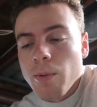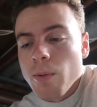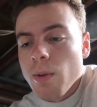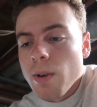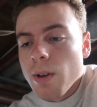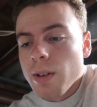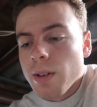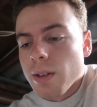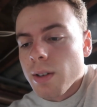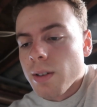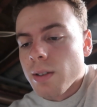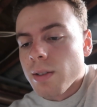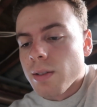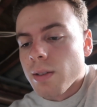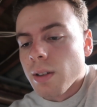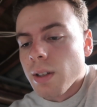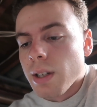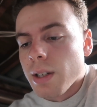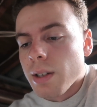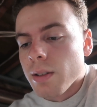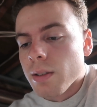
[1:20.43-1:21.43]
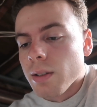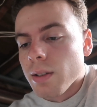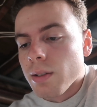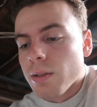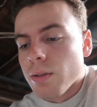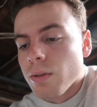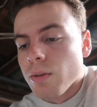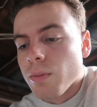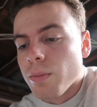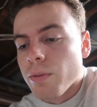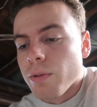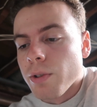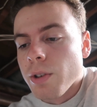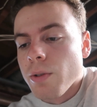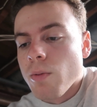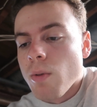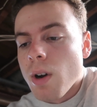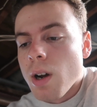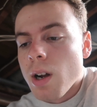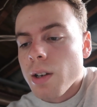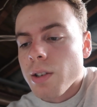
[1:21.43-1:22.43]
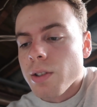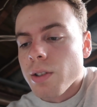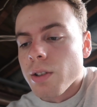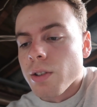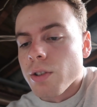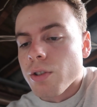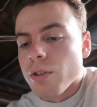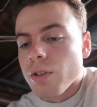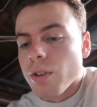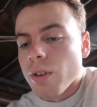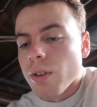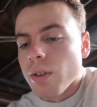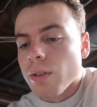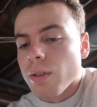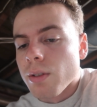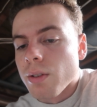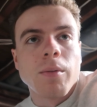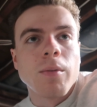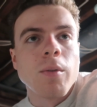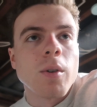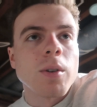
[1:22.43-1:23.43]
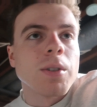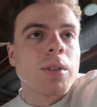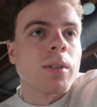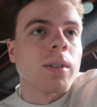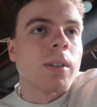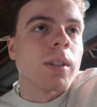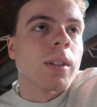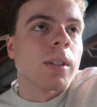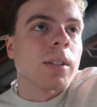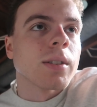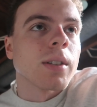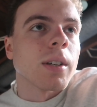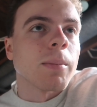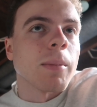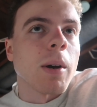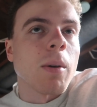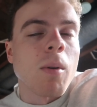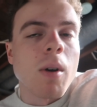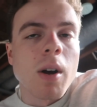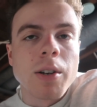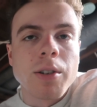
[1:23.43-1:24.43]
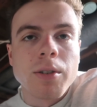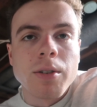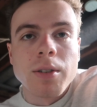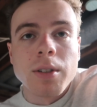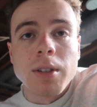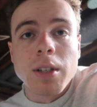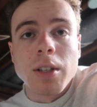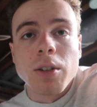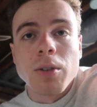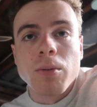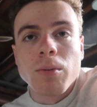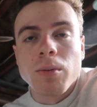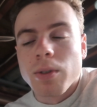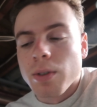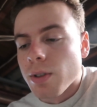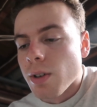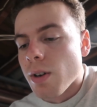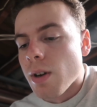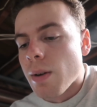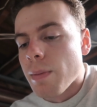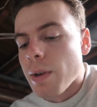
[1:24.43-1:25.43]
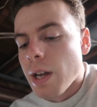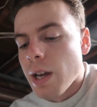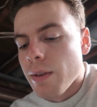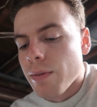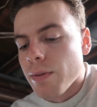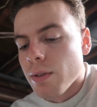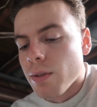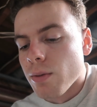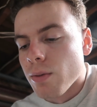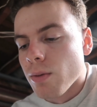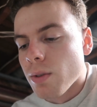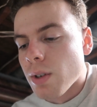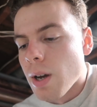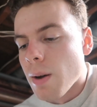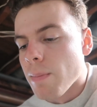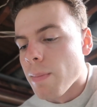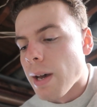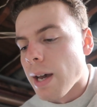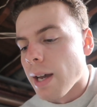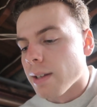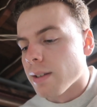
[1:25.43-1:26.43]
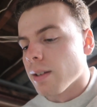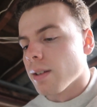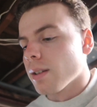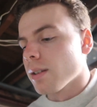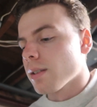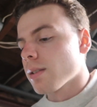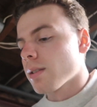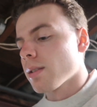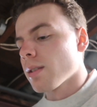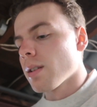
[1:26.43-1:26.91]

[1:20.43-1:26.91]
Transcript: one is literally to pre-wash the shirt. Unfortunately, it looks like my washer is in use, so I'm gonna have to come back to this.